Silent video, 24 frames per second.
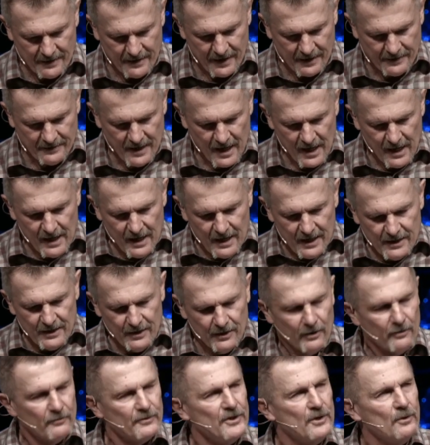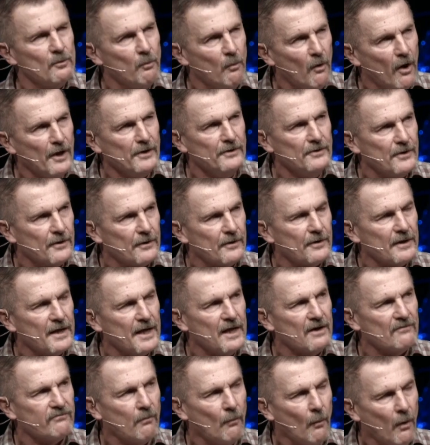And, you know, you wonder
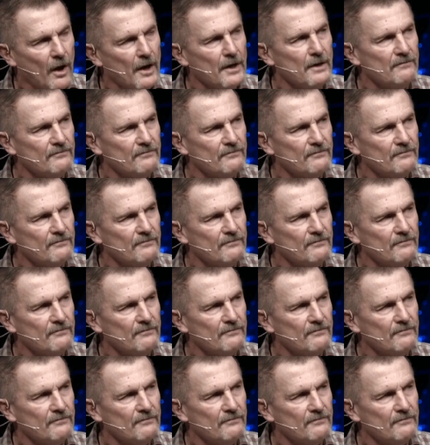if one